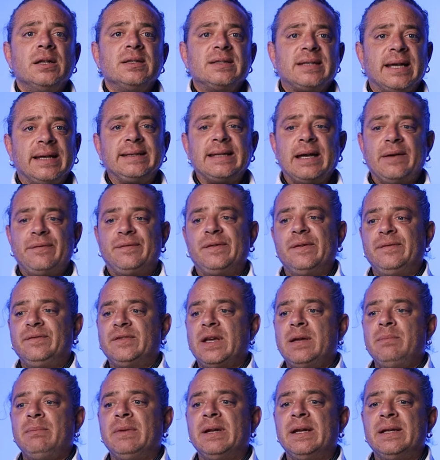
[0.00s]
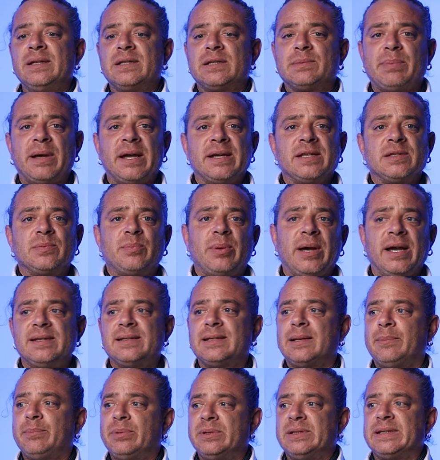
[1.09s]
Take that 15 minute space, pace
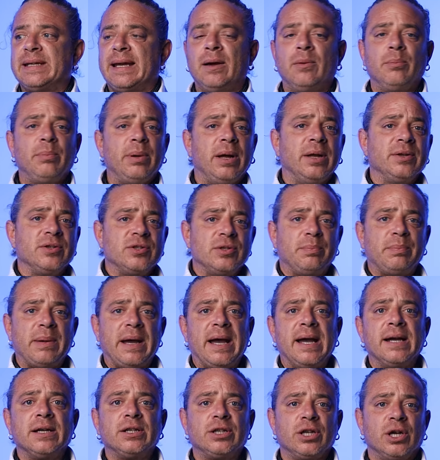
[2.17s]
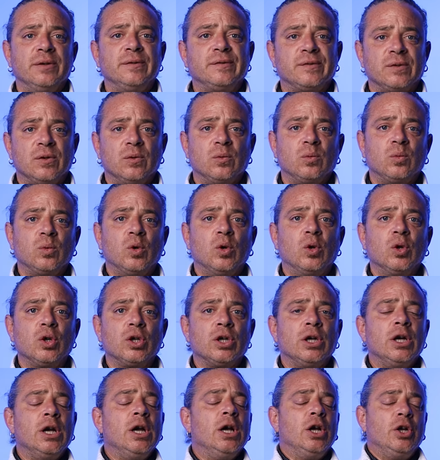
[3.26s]
up and down, punch a bag, go for a walk,
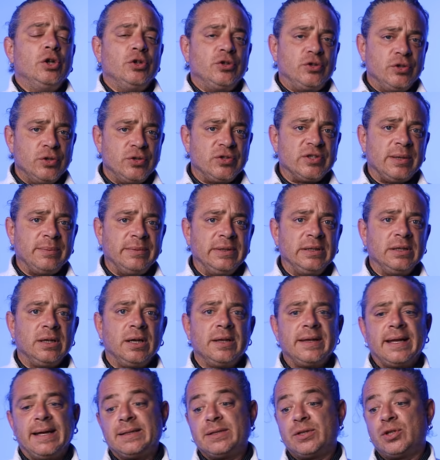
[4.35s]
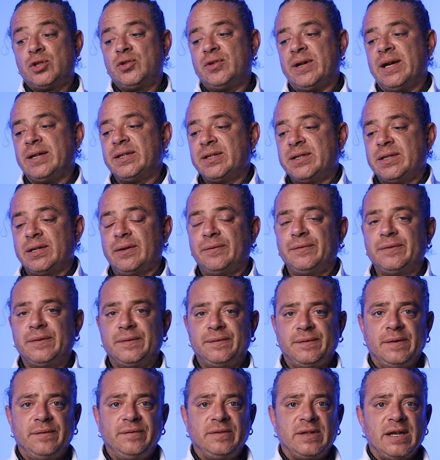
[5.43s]
do something like that. Distract yourself for
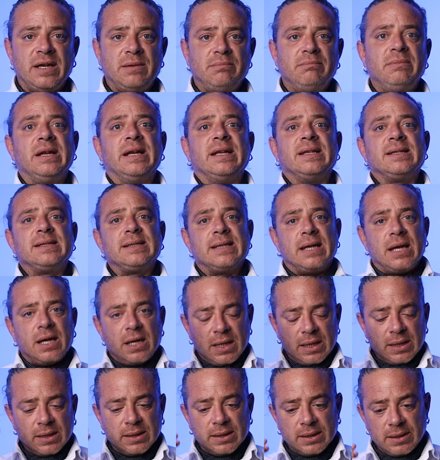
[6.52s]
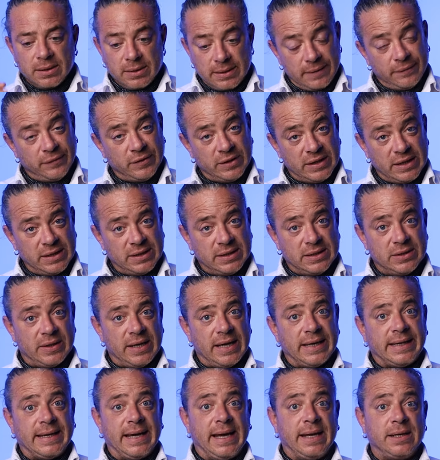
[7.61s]
15 minutes. If you need to do it
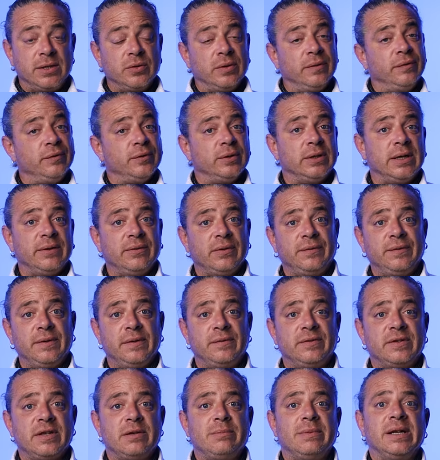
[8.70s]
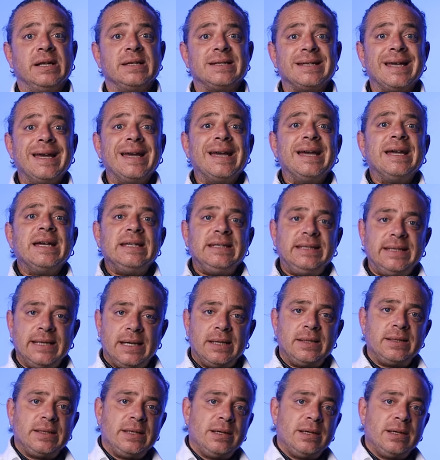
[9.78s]
again, do it for another 15 minutes. Get